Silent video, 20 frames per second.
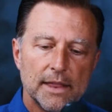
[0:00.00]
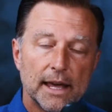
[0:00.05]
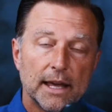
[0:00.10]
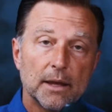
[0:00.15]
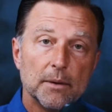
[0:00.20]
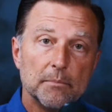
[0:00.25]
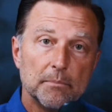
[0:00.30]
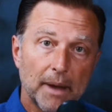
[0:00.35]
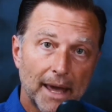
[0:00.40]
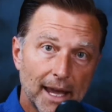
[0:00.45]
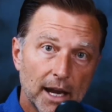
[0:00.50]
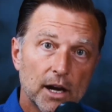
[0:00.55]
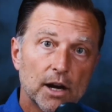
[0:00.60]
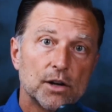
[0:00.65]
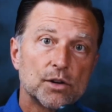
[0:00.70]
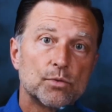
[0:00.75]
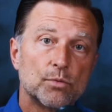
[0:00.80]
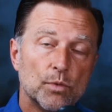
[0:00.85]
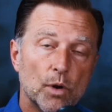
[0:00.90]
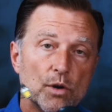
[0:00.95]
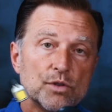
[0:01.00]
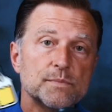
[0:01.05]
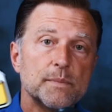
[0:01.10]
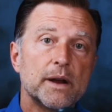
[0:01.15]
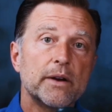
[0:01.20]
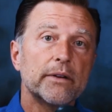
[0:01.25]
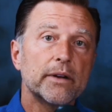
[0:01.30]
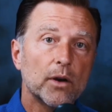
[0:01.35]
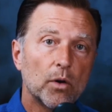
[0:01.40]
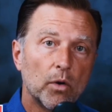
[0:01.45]
they compared
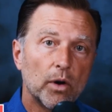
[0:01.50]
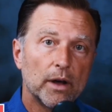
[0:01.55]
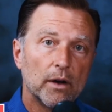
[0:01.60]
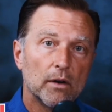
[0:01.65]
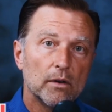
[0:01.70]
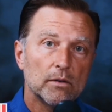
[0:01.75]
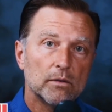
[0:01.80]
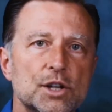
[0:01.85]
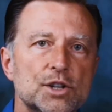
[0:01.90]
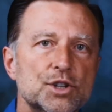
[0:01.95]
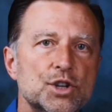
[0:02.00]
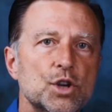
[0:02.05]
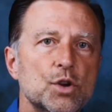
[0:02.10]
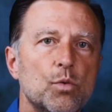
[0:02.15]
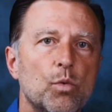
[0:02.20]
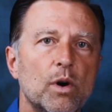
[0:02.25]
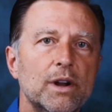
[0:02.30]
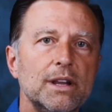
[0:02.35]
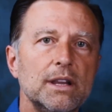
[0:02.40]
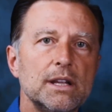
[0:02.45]
rosemary oil to one of